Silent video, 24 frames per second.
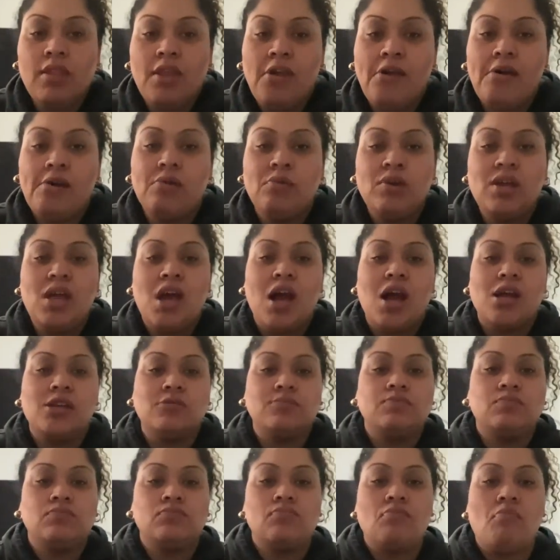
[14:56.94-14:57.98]
And we had
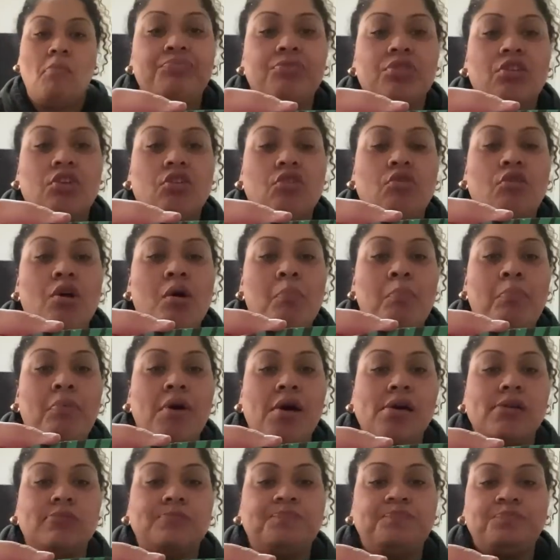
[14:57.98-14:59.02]

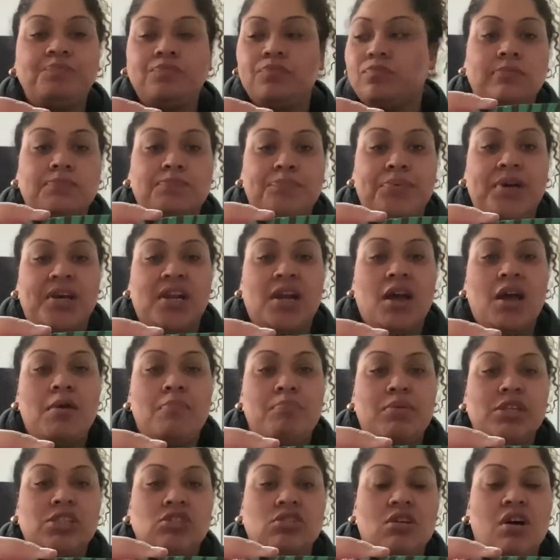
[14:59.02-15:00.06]
crumpet, butter and
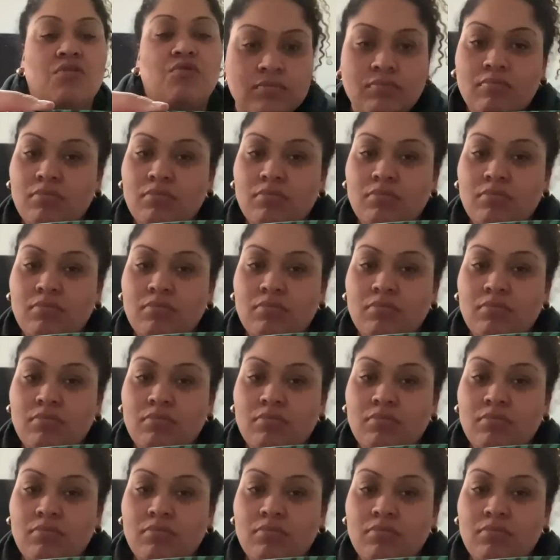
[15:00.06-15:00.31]
Biscoff.